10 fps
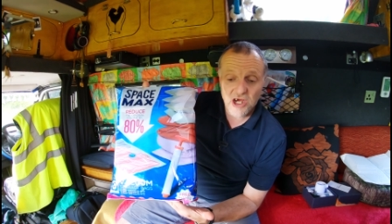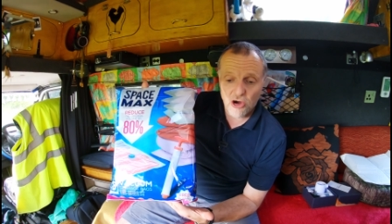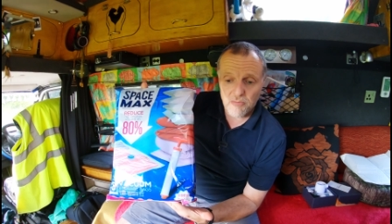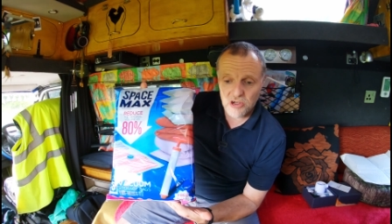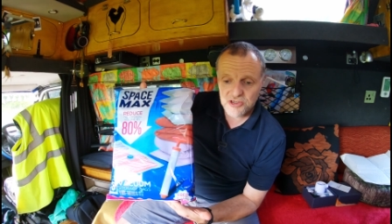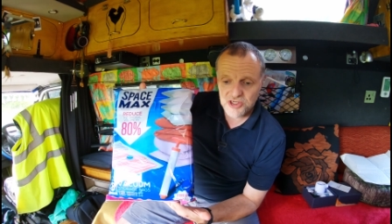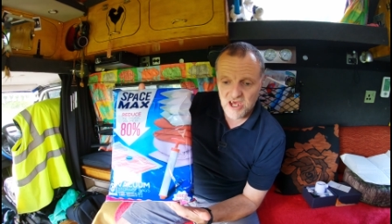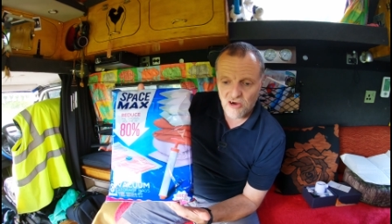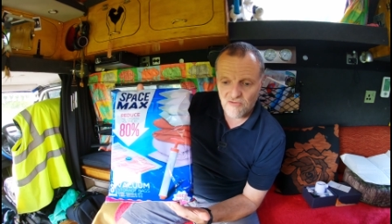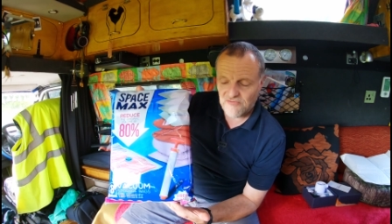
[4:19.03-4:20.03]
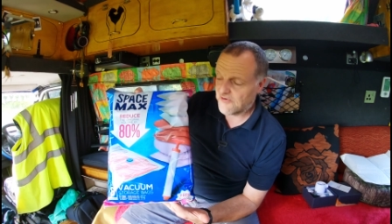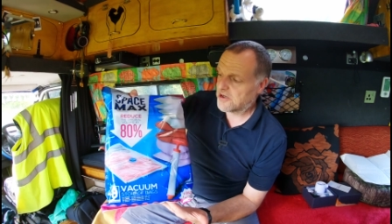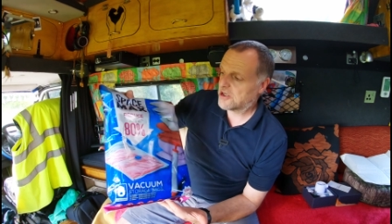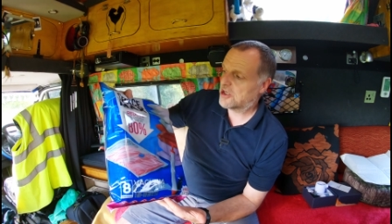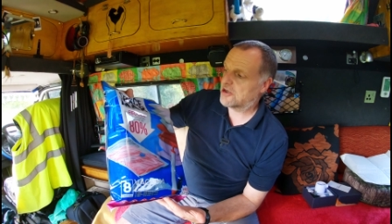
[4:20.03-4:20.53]
got myself
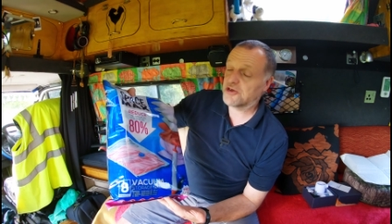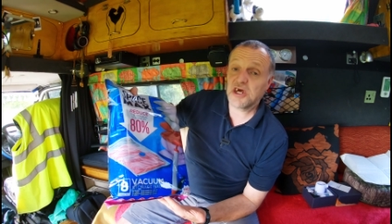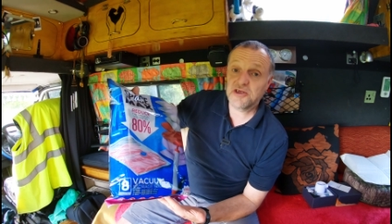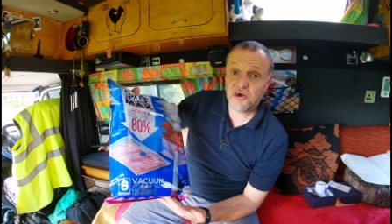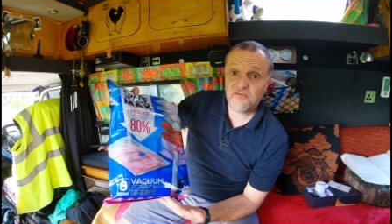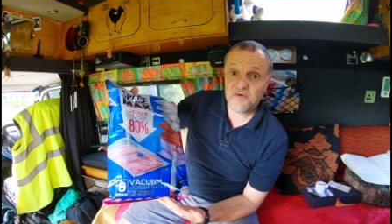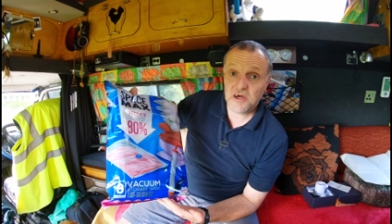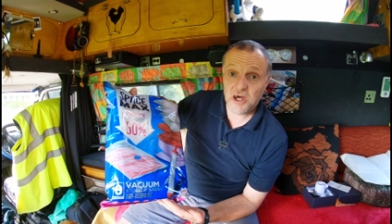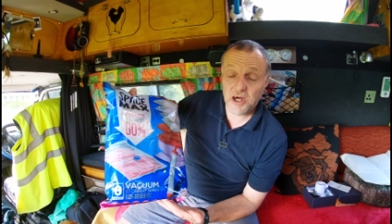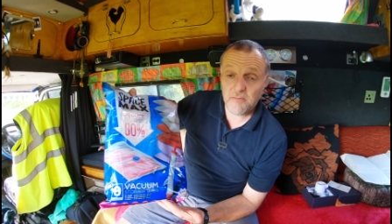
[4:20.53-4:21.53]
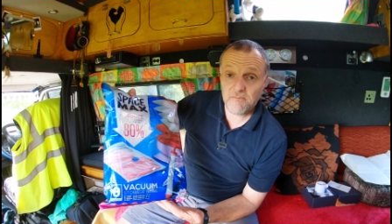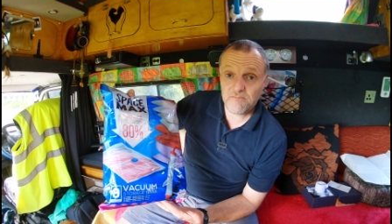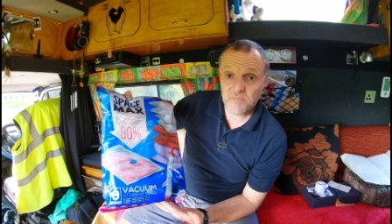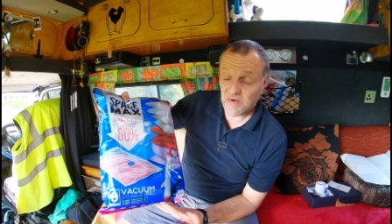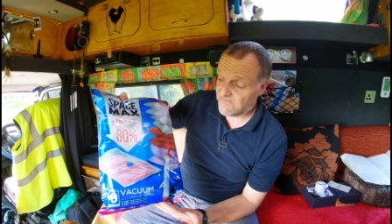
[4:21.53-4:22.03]
a set of
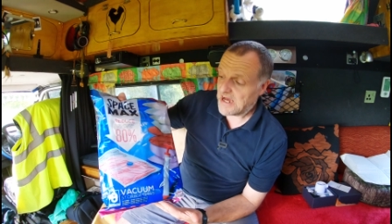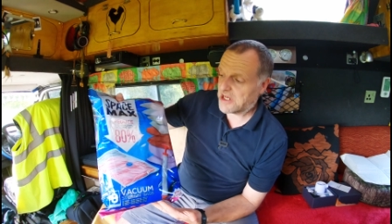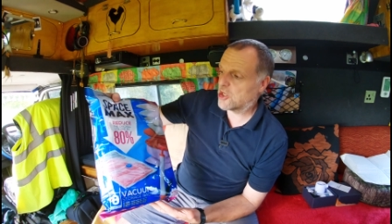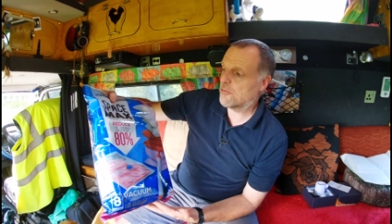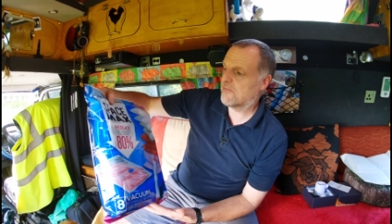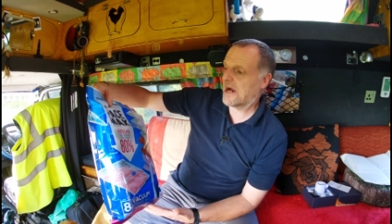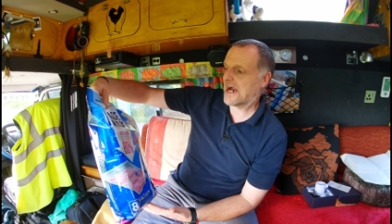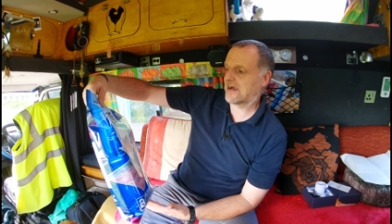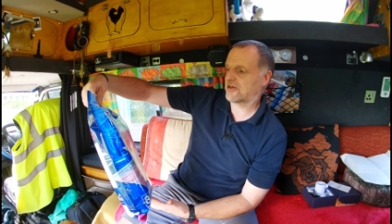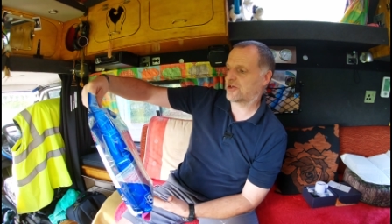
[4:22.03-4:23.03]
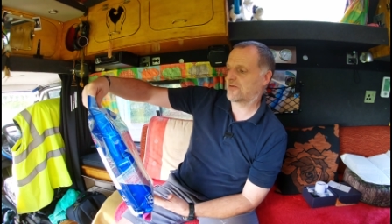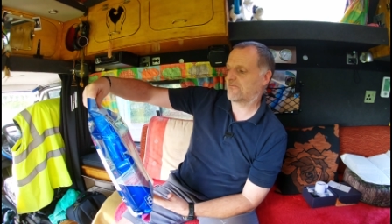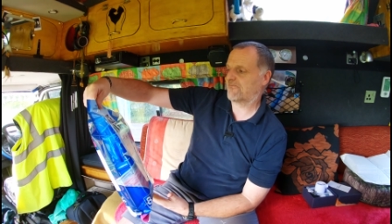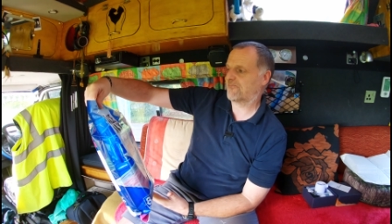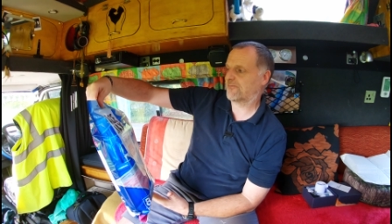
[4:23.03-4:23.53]
vacuum bags.
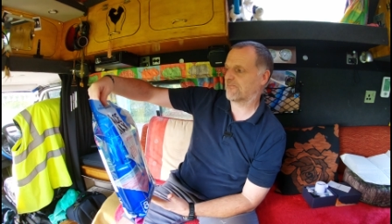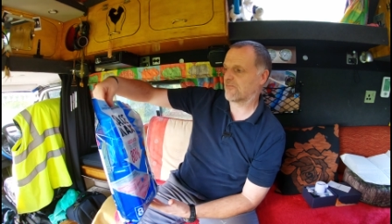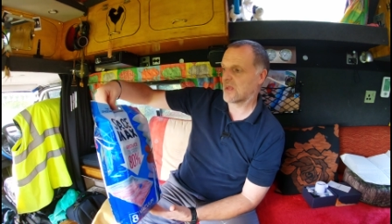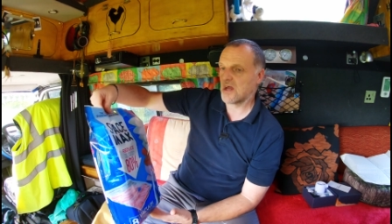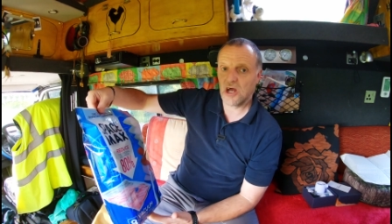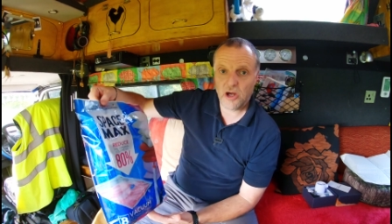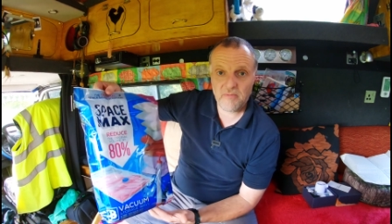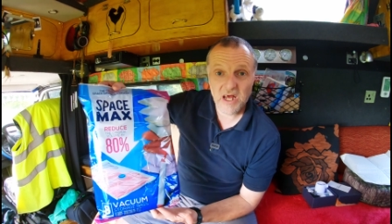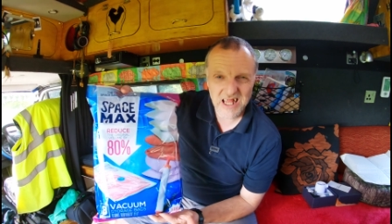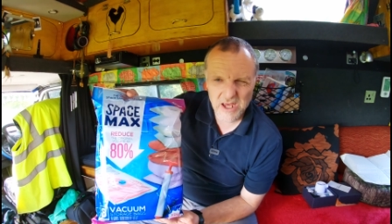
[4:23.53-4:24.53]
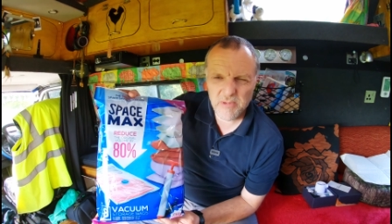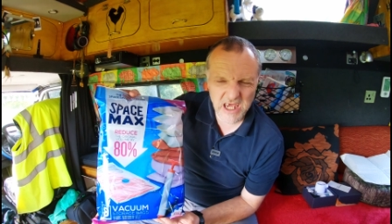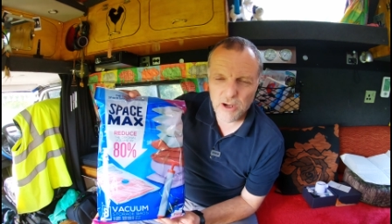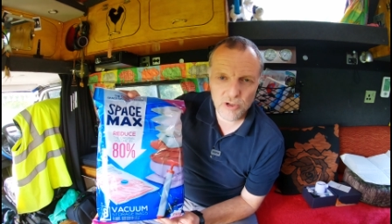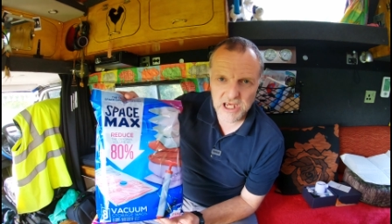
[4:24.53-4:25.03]
Let me
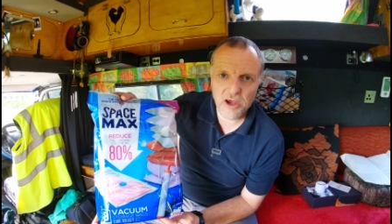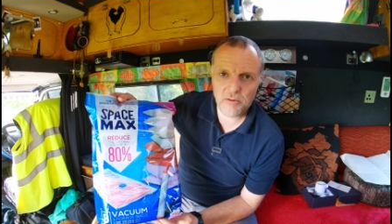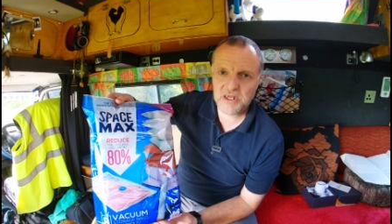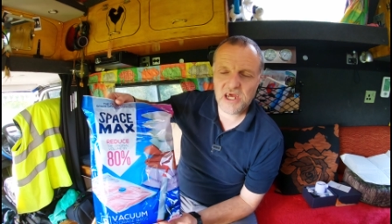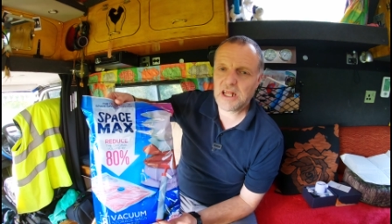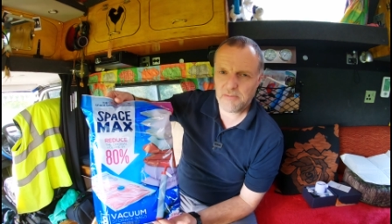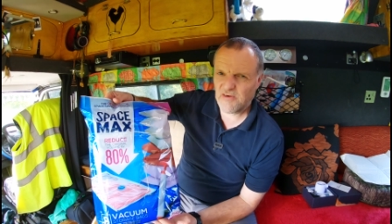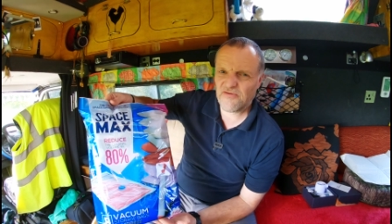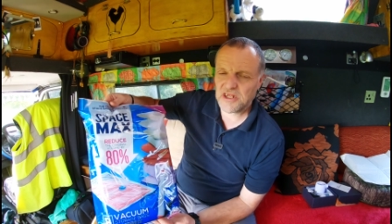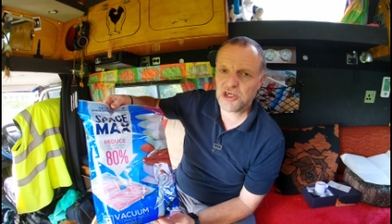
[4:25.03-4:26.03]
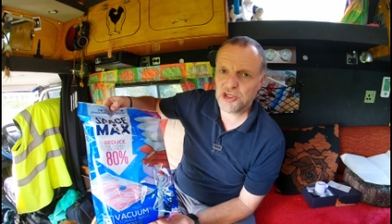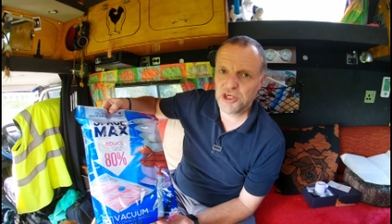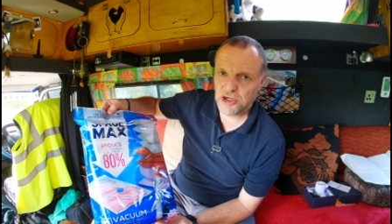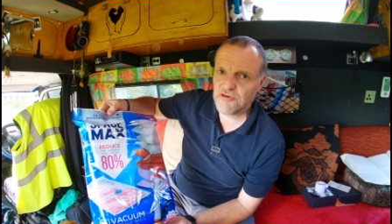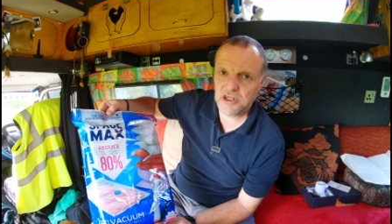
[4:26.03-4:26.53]
get one out a minute. Let me finish
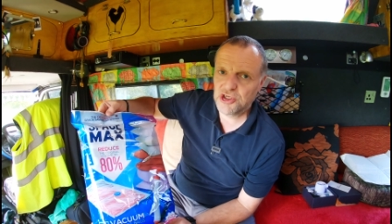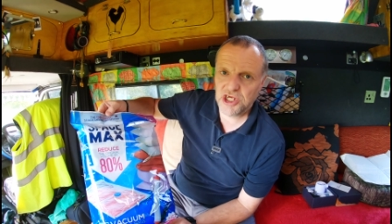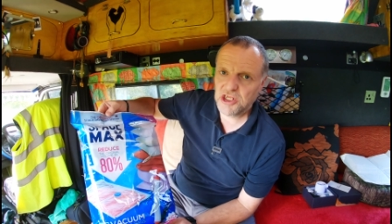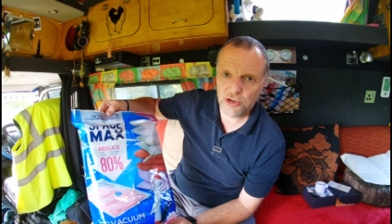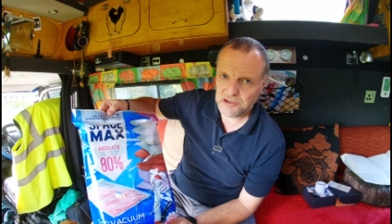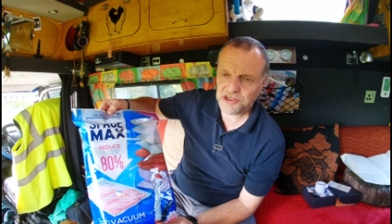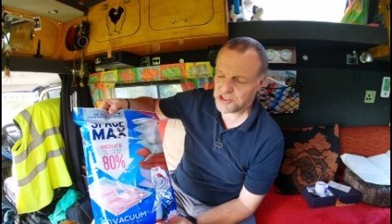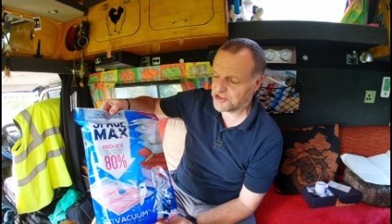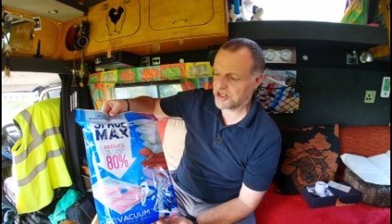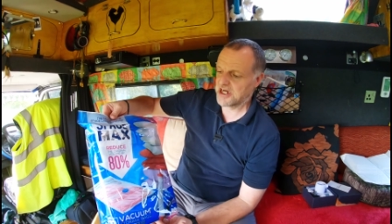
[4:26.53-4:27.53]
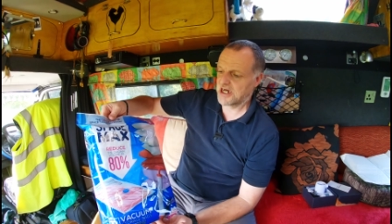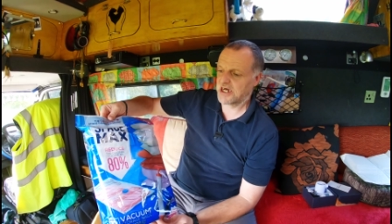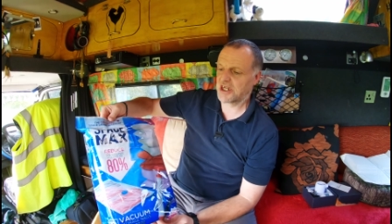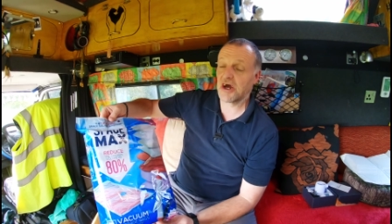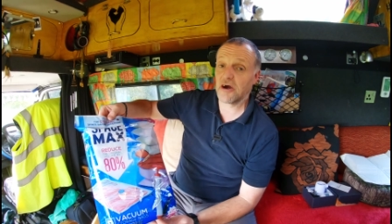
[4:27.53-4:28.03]
the crunchy noises,
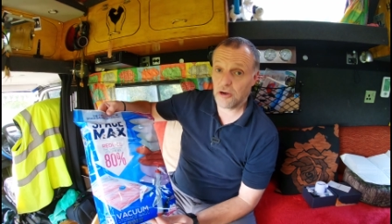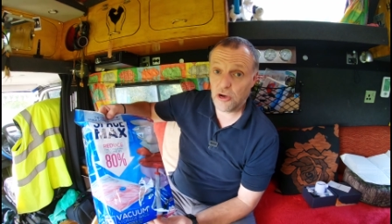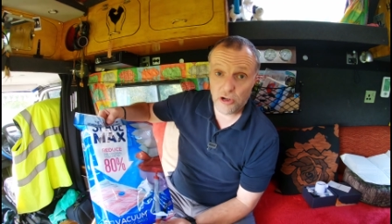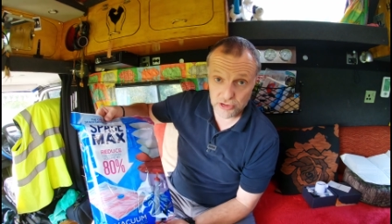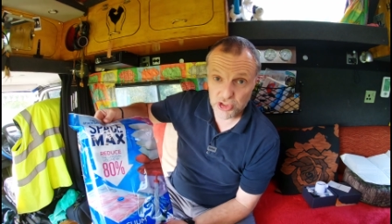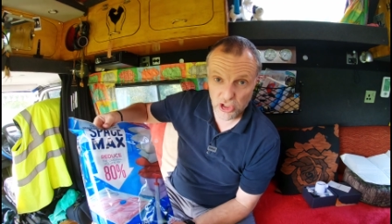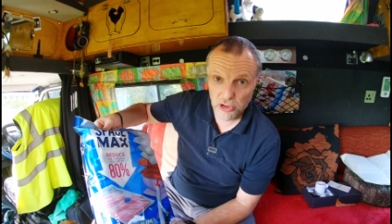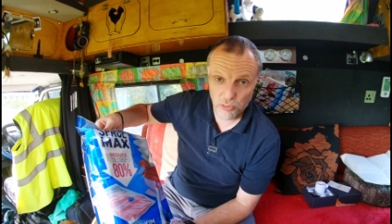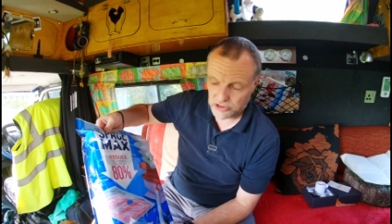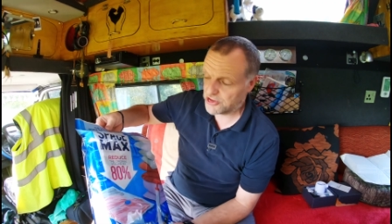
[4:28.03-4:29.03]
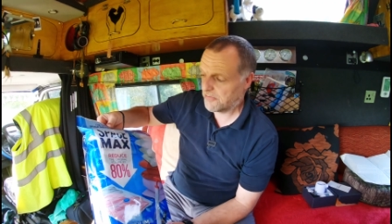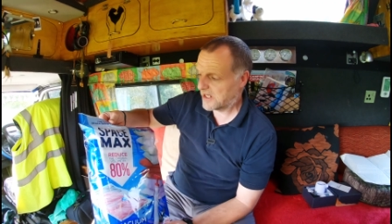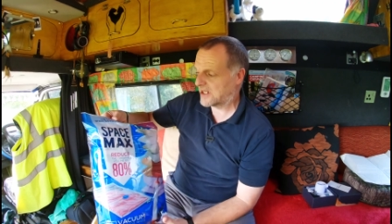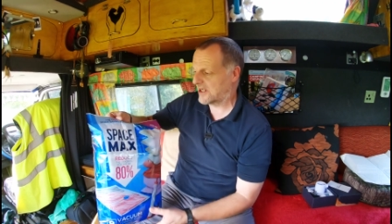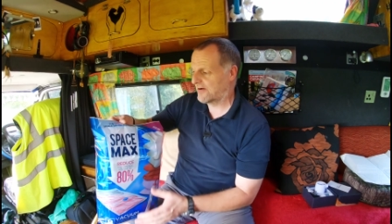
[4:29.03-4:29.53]
and I'll show you what I mean.